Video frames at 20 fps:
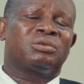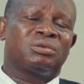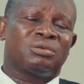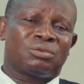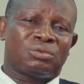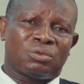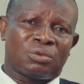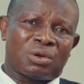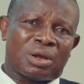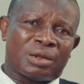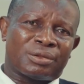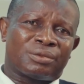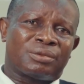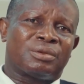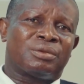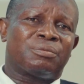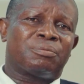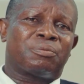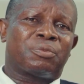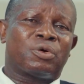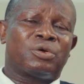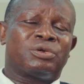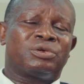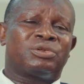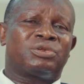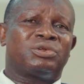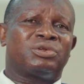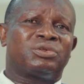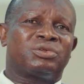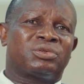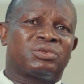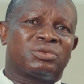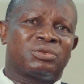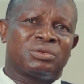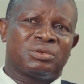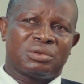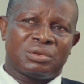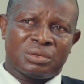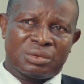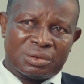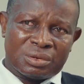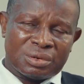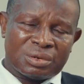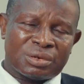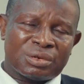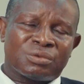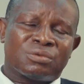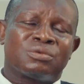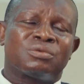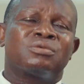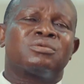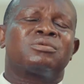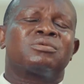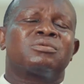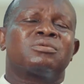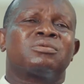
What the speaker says: in politics, they will